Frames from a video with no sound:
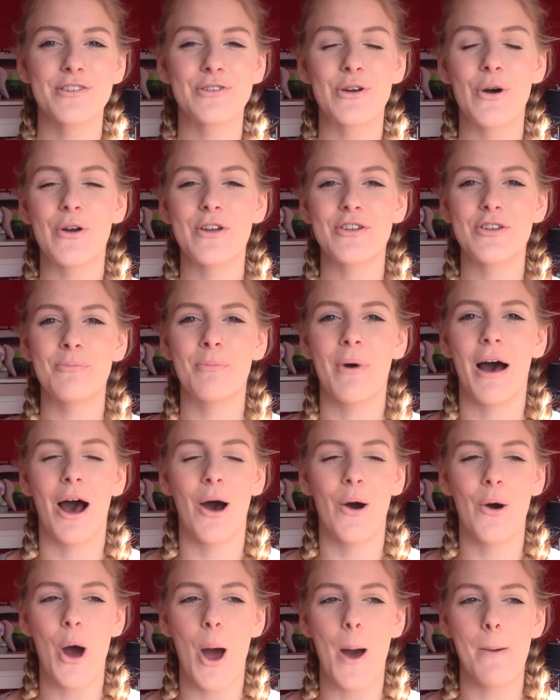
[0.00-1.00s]
going to be
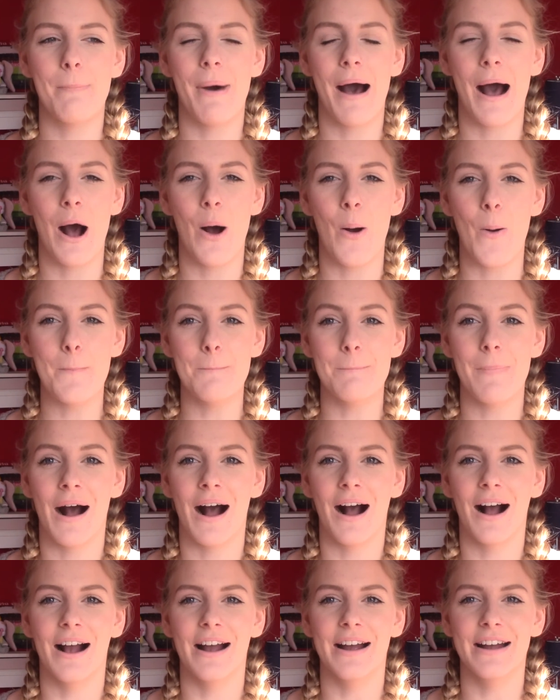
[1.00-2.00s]
about
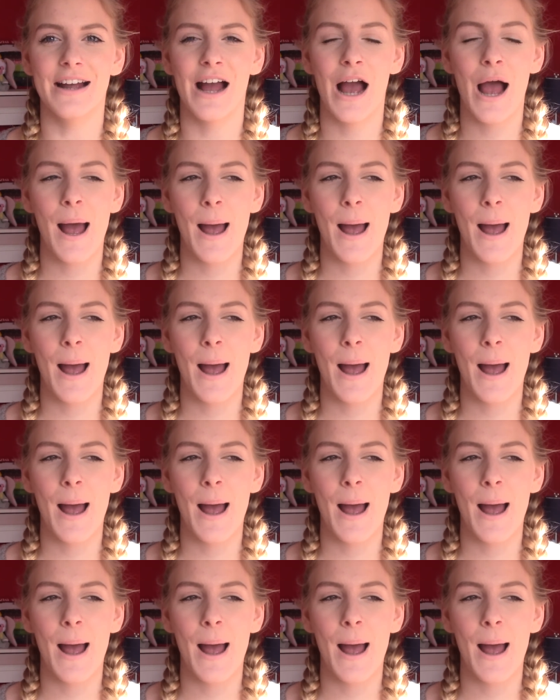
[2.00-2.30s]
my